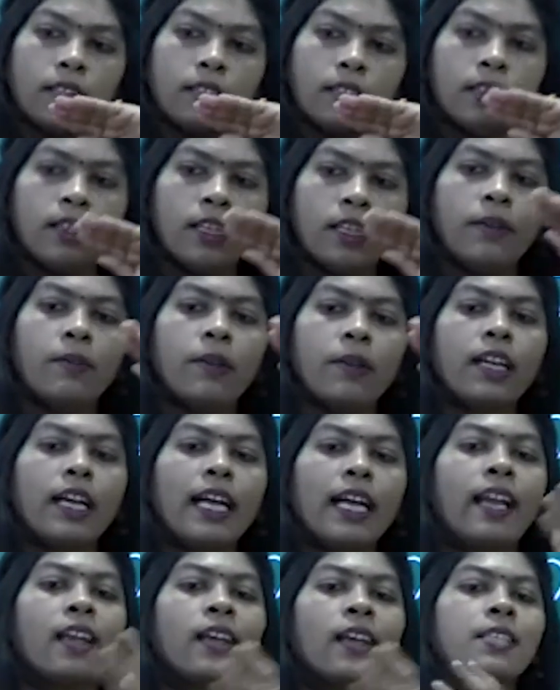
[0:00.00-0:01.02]
he will
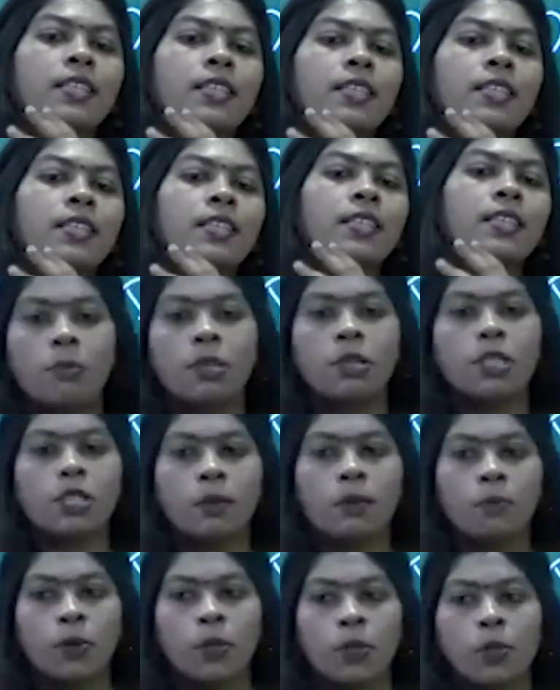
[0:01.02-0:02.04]
collect
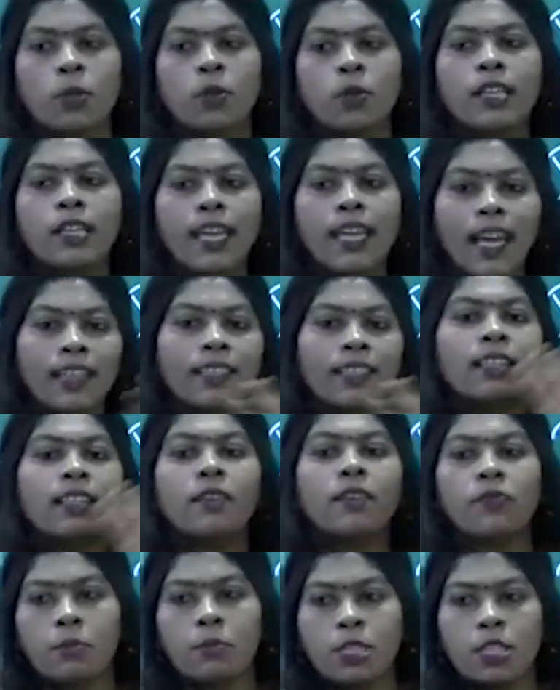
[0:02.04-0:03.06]
information about you. He will gather the
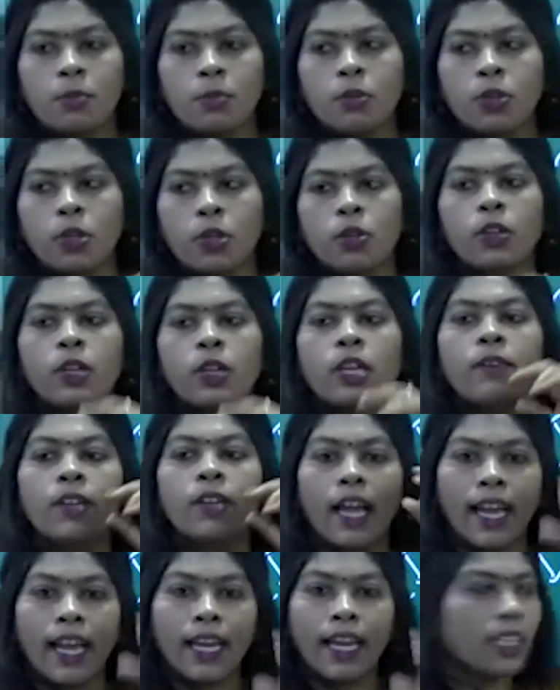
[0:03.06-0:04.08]
information about you. He will
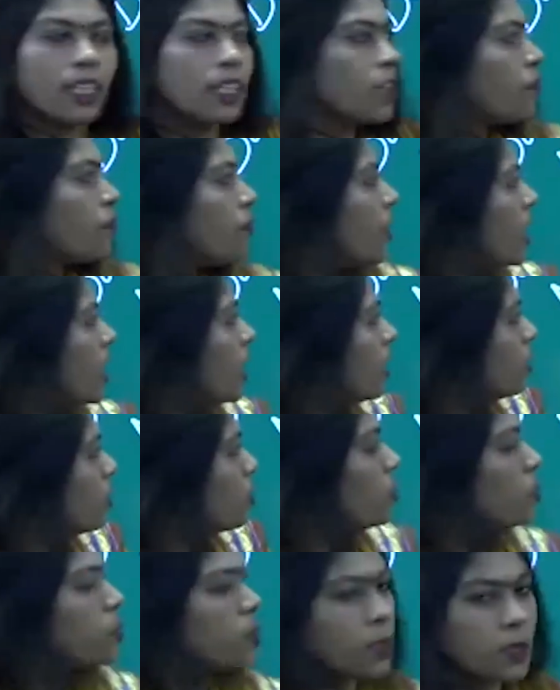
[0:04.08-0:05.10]
identify
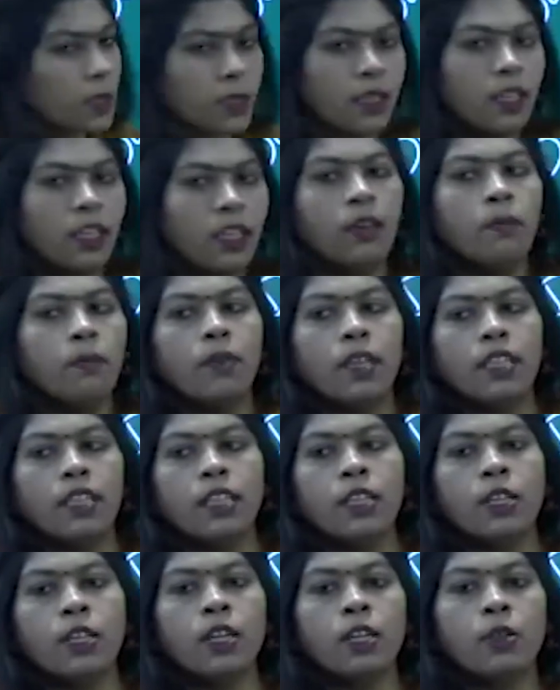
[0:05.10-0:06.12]
through this whether
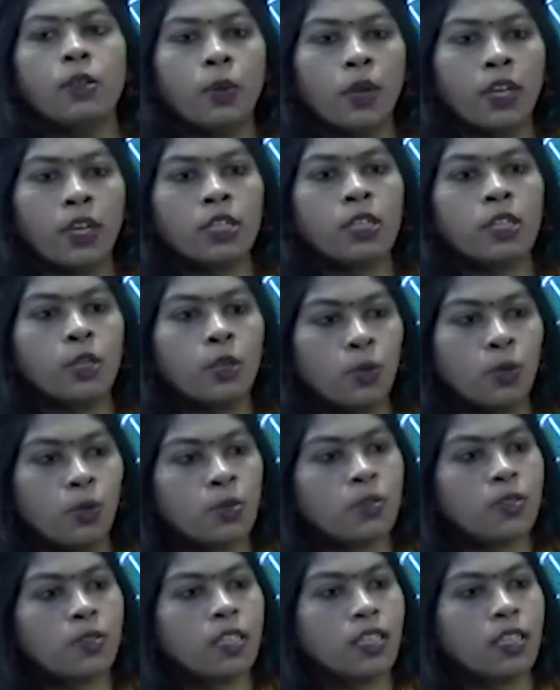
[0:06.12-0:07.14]
you are going to
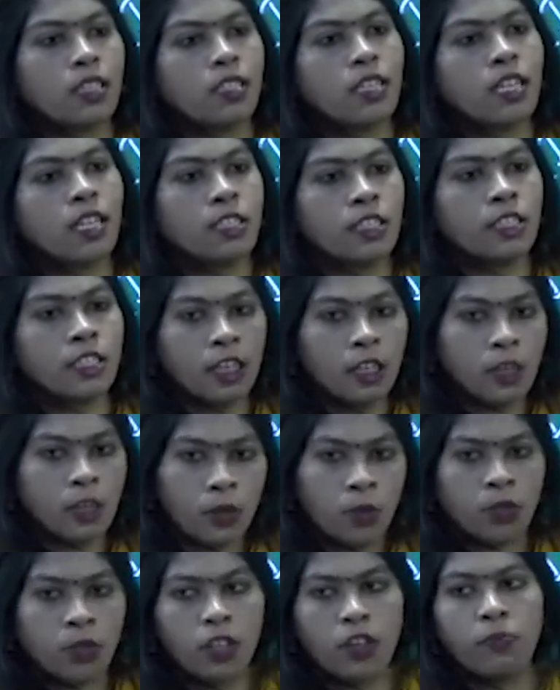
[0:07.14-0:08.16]
use the central
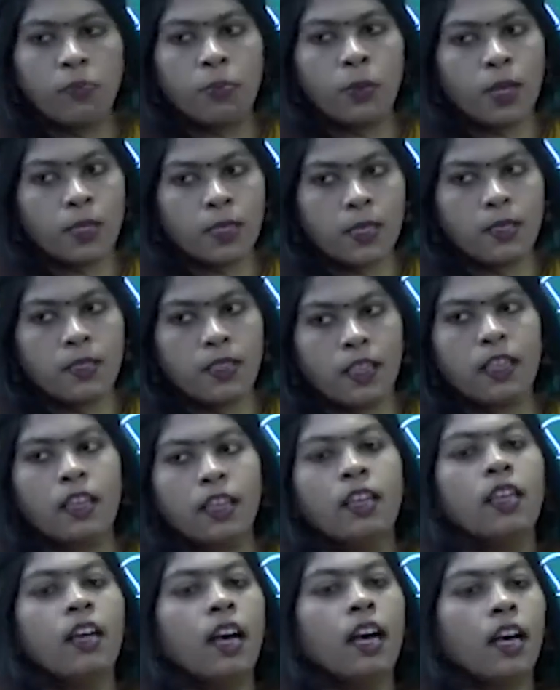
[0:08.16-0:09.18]
route of processing
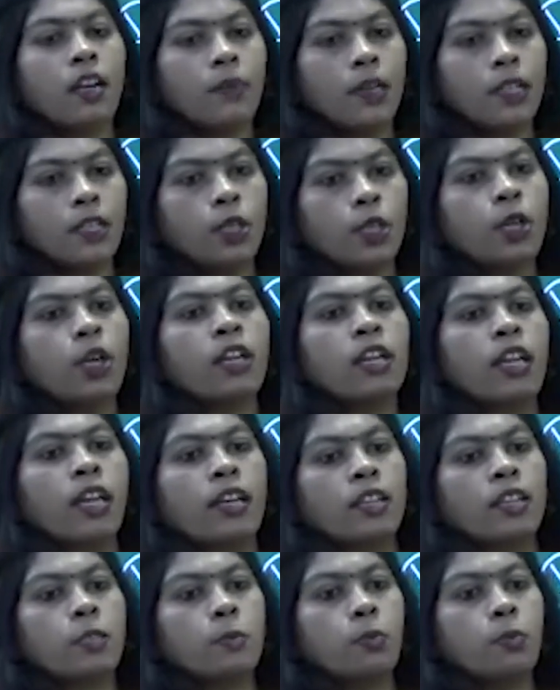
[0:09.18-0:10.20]
or whether you
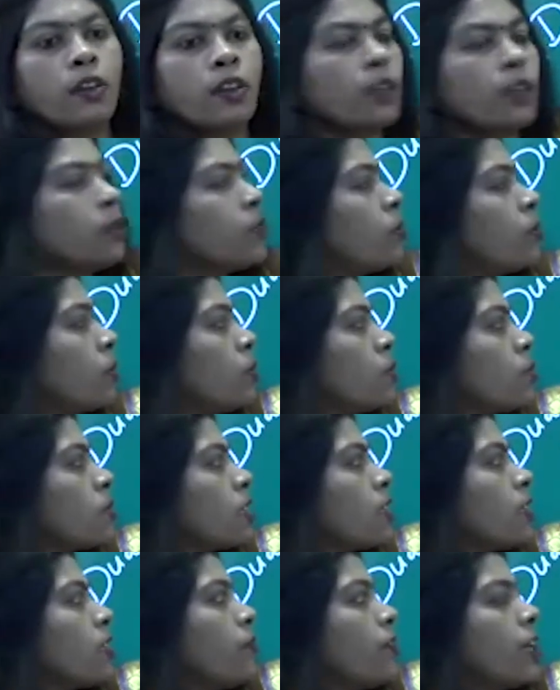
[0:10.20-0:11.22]
are
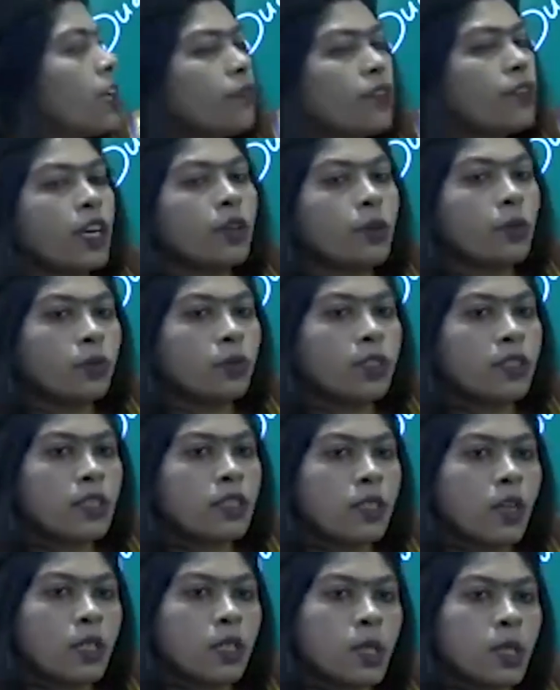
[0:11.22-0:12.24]
using the peripheral route. This
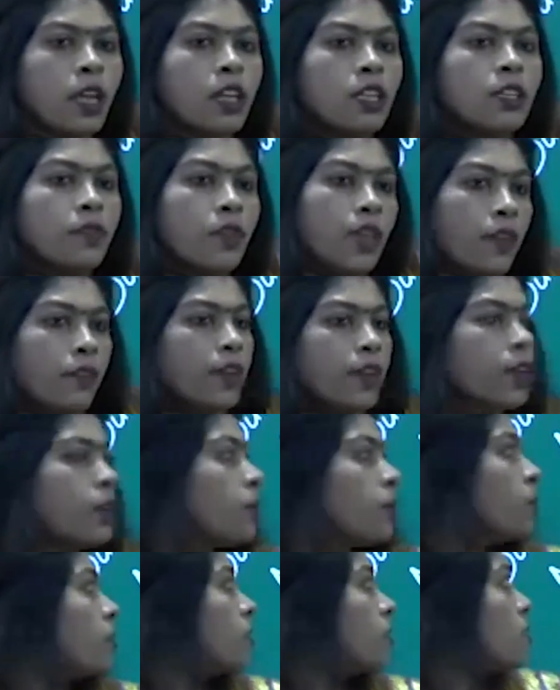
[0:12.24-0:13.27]
is also called as peripheral
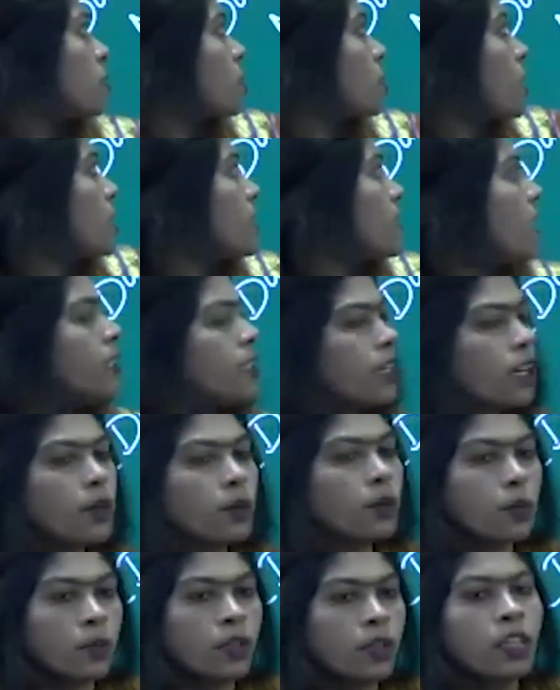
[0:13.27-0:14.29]
route. This is called central
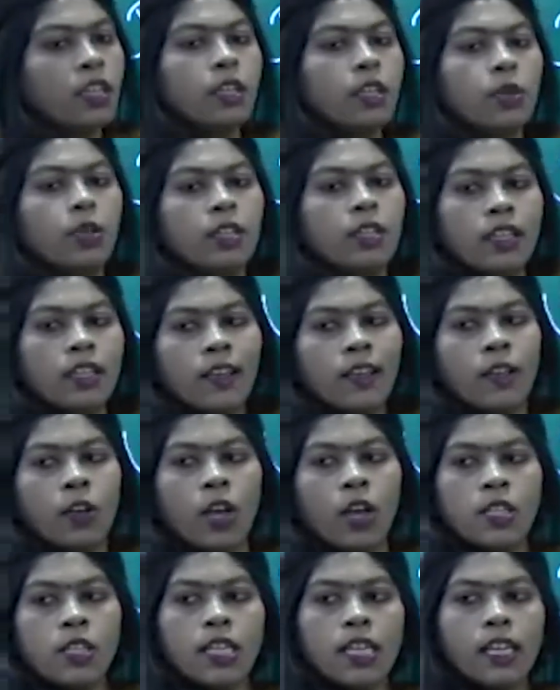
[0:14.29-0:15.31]
route. You are thinking
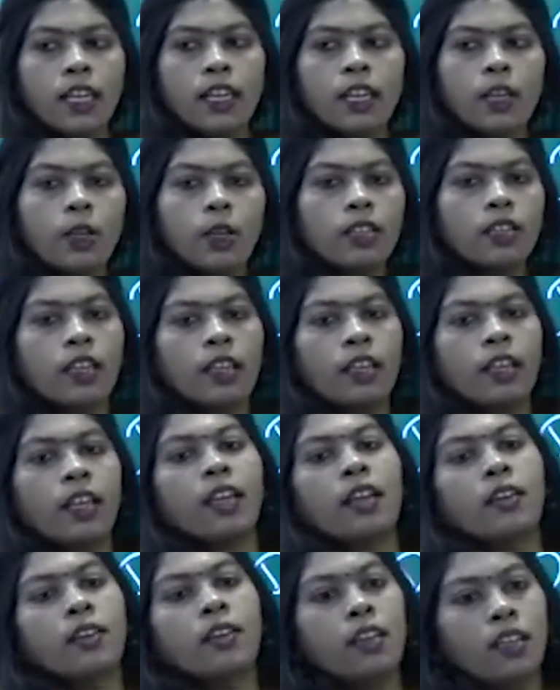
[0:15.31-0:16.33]
logically, you are thinking,
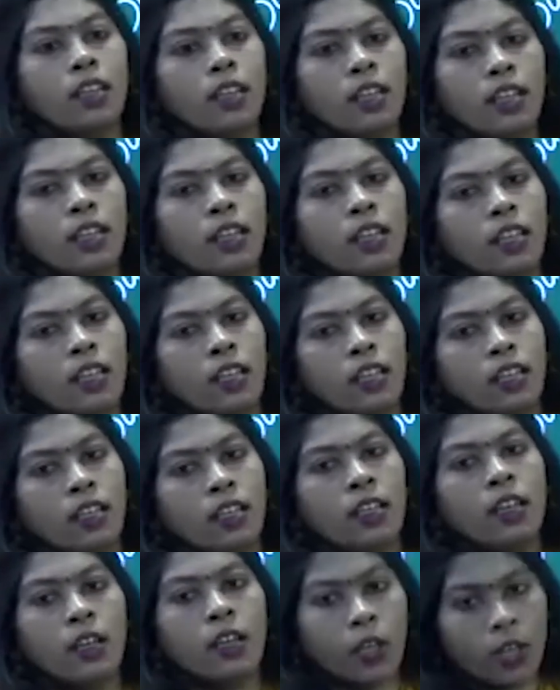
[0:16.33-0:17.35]

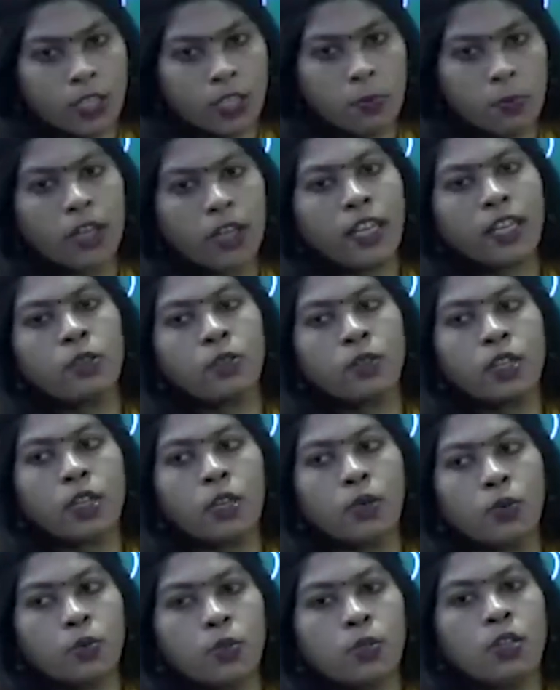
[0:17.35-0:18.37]
you are responding to the
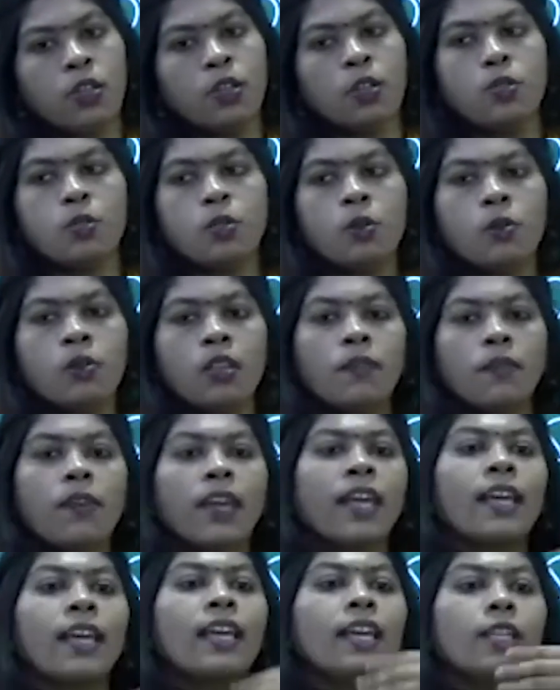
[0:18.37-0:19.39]
cues. So the
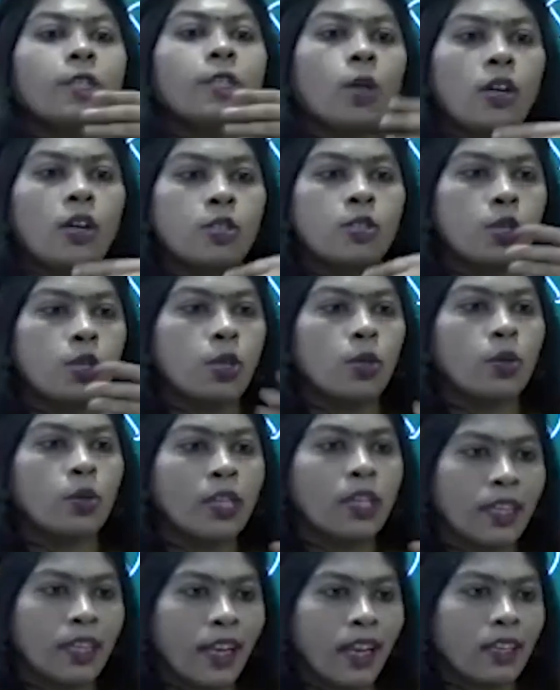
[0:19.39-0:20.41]
way he talks to you,
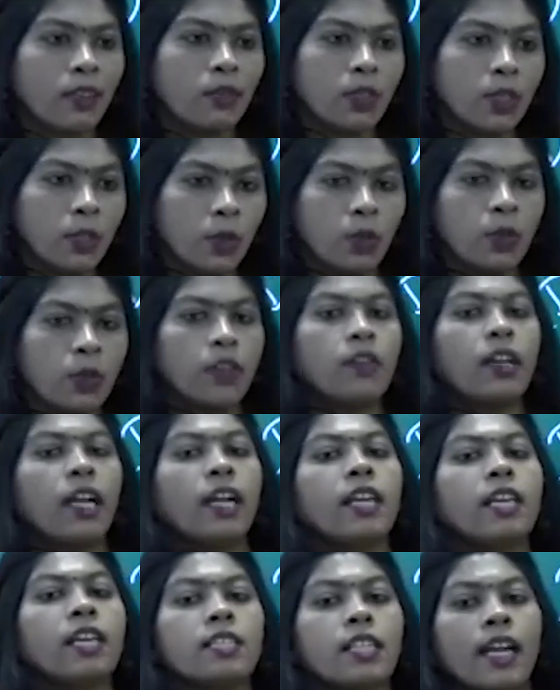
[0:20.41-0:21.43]
interact with you, he will
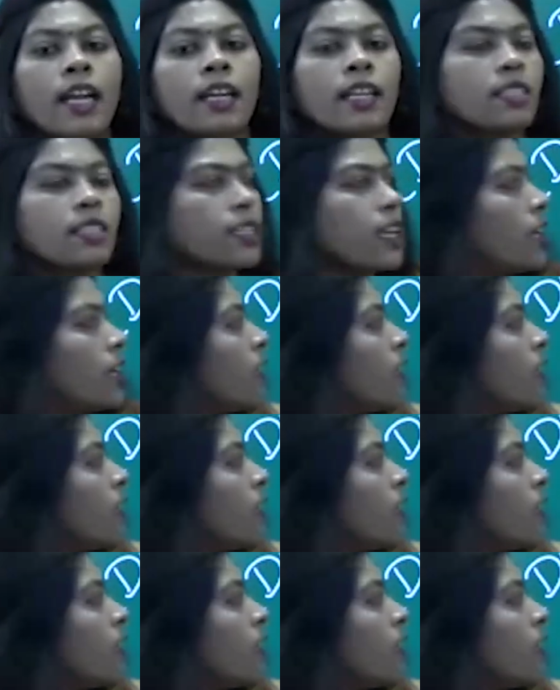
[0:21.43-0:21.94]
easily understand